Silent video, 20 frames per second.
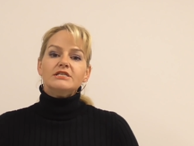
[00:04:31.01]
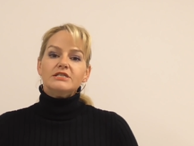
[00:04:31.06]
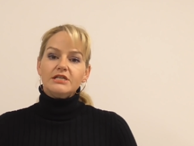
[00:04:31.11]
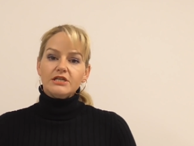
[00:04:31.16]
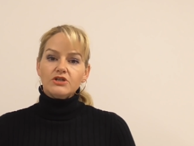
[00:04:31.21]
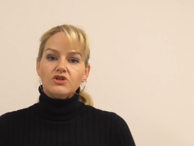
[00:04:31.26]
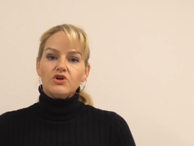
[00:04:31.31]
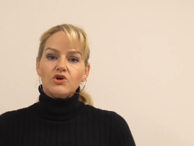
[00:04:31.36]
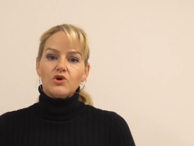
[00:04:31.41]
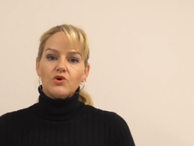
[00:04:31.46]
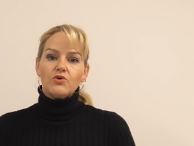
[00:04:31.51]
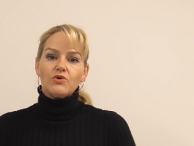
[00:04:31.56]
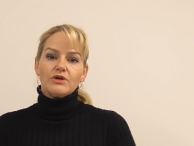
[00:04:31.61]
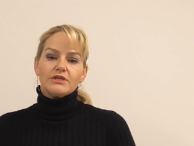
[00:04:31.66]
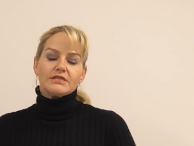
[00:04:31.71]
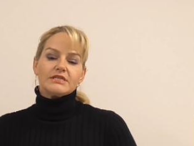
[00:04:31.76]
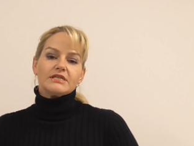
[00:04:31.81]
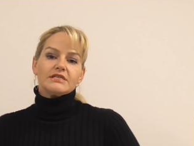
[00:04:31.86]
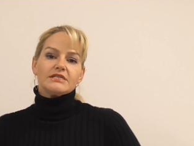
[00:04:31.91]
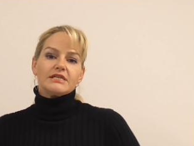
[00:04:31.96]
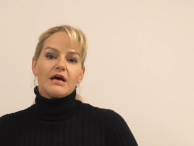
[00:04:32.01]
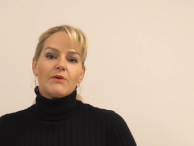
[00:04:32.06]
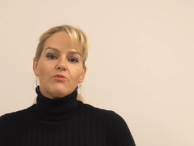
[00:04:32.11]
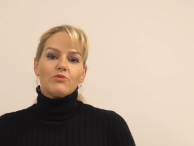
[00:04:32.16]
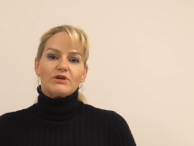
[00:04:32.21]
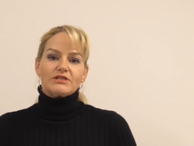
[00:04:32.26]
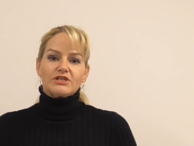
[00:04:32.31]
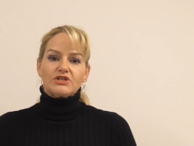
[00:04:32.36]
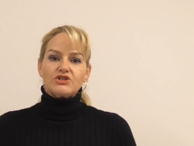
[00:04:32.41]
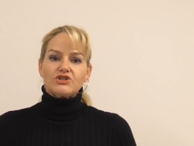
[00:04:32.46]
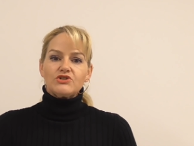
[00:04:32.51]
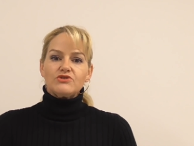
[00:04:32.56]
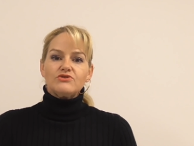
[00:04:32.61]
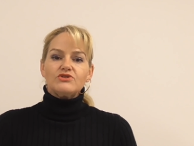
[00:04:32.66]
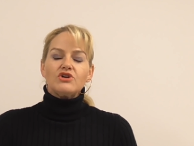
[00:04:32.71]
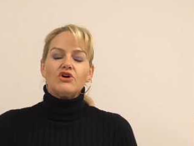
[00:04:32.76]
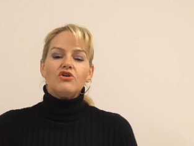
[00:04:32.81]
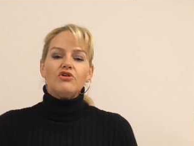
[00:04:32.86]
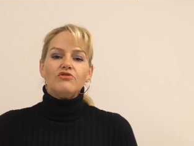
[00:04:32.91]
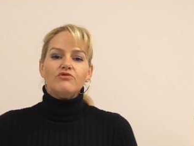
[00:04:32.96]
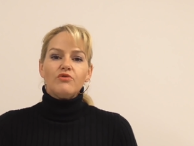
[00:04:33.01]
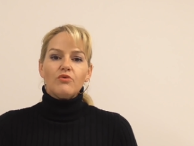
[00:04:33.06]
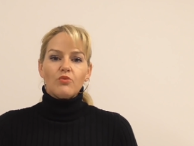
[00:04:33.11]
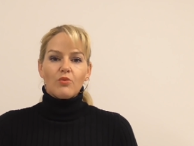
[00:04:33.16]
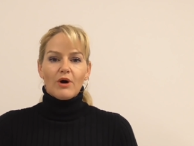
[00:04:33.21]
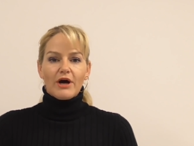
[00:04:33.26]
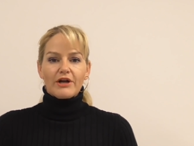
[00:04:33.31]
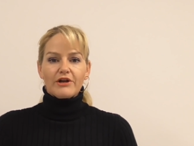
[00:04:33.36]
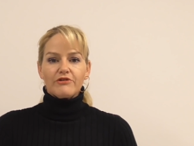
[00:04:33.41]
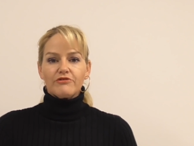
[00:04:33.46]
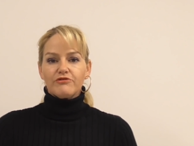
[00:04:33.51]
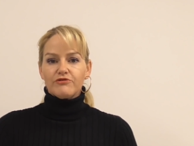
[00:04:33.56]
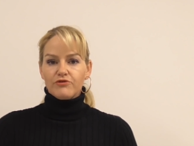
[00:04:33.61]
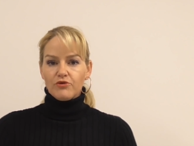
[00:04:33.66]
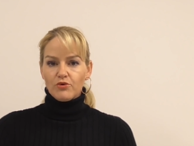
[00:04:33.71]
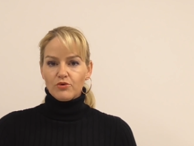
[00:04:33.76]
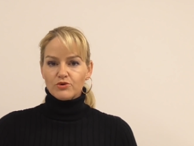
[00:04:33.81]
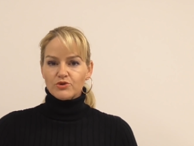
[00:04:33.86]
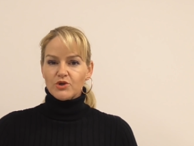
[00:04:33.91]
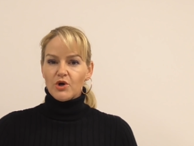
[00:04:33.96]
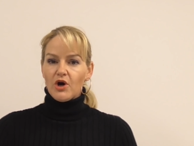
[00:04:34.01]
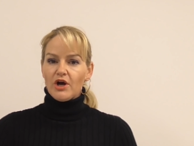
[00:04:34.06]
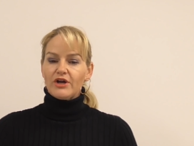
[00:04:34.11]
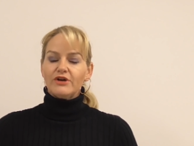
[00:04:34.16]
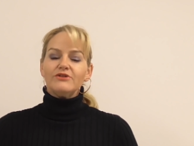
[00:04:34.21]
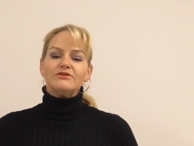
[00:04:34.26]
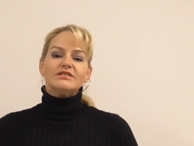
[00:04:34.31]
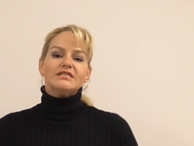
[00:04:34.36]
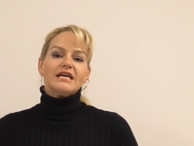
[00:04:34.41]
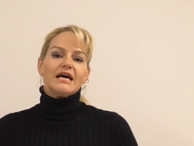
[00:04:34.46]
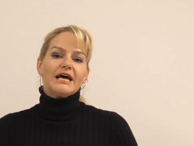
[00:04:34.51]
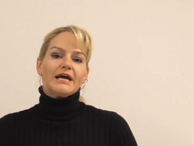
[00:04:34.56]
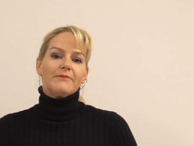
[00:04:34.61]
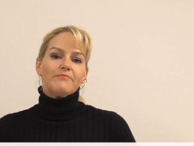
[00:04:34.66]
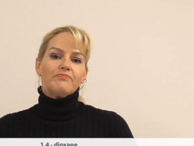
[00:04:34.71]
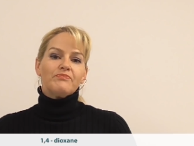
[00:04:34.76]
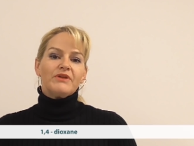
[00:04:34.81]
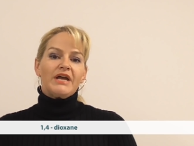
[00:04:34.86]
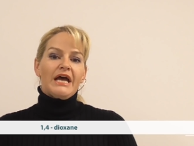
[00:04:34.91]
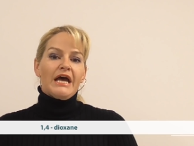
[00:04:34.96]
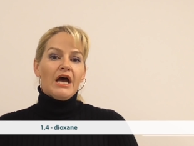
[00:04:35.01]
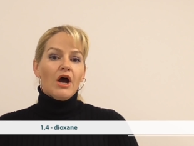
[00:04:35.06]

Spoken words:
did cause some residues of 1,4-dioxane.